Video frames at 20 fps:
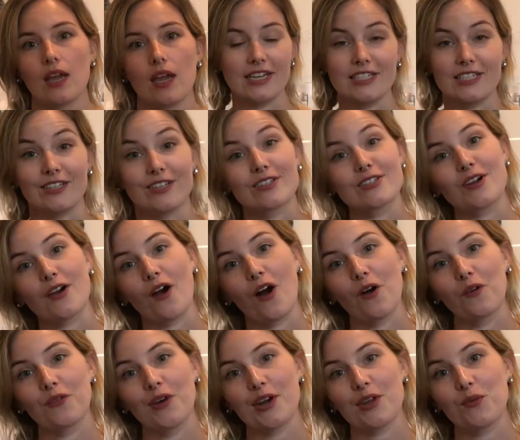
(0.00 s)
Ideas are
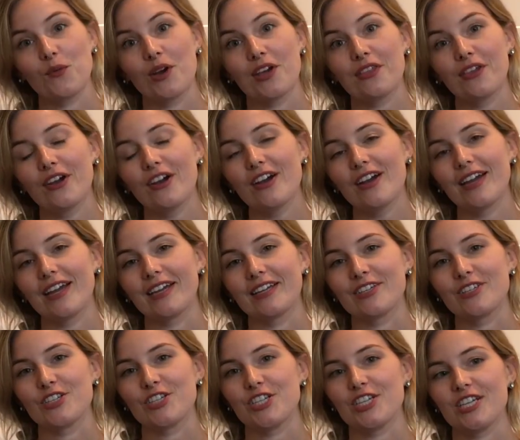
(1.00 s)
already with her,
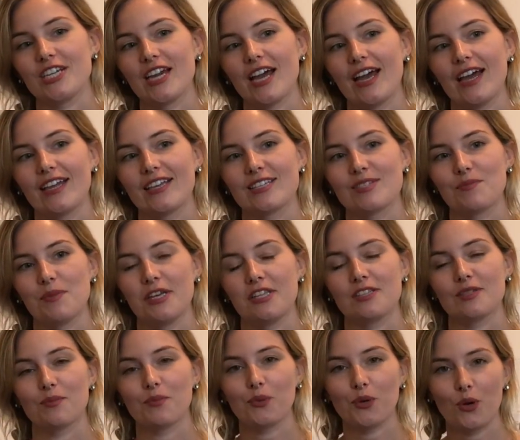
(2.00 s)
and she has made
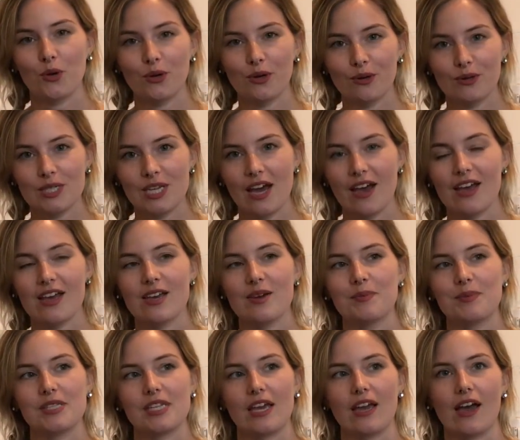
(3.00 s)
some
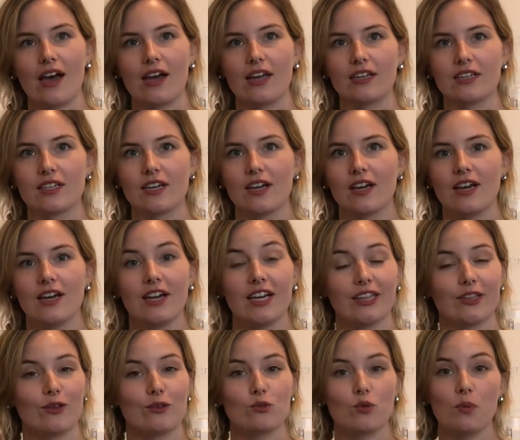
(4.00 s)
prototypes, and
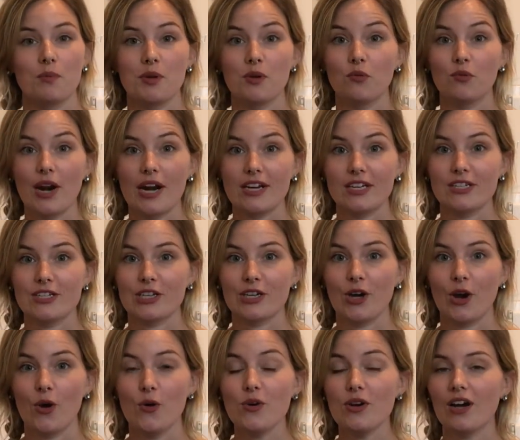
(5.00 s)
those will be ready to
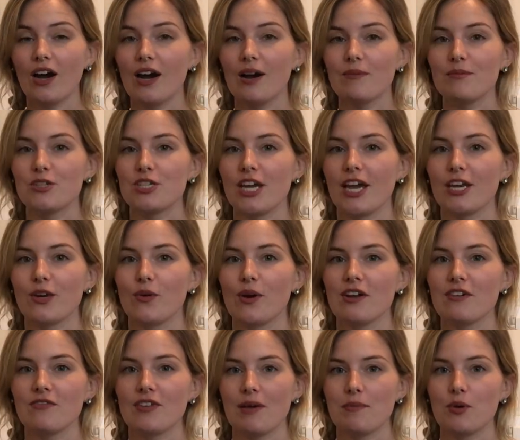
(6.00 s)
go come
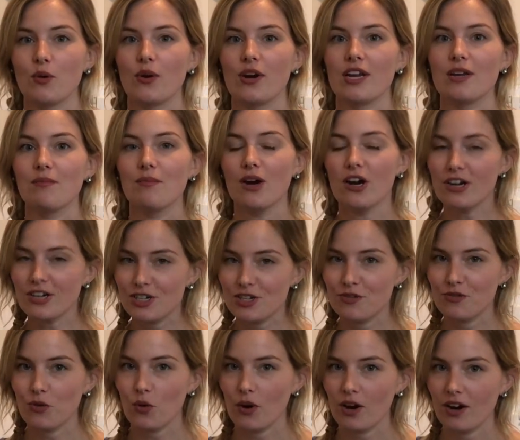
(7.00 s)
January, February, and March
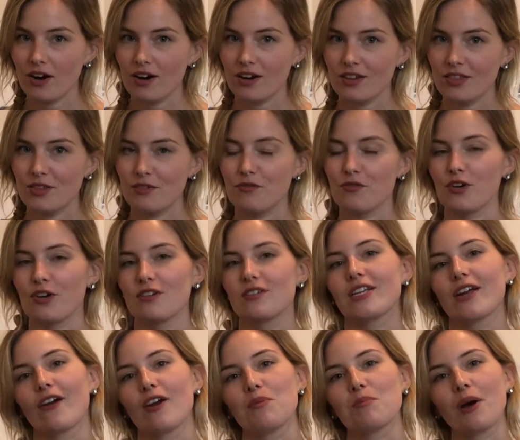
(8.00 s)
for the
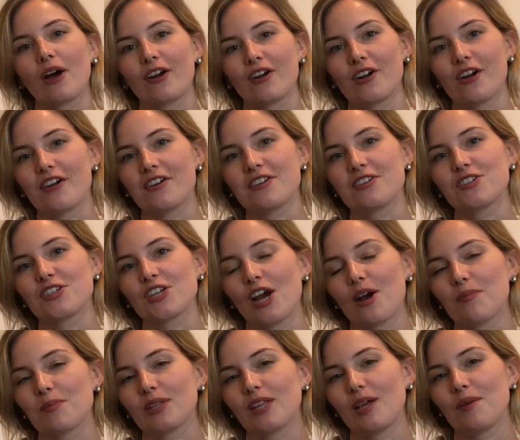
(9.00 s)
first Harry Potter Yarn and
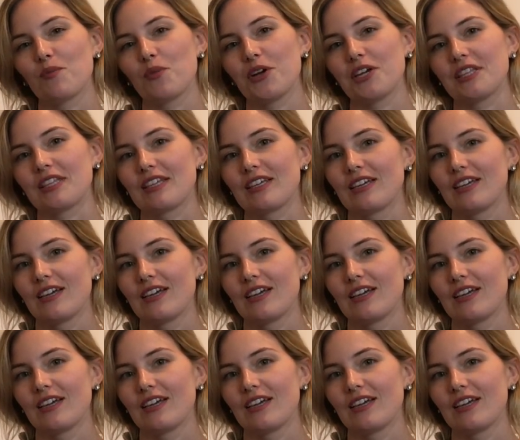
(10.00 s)
Charm Club with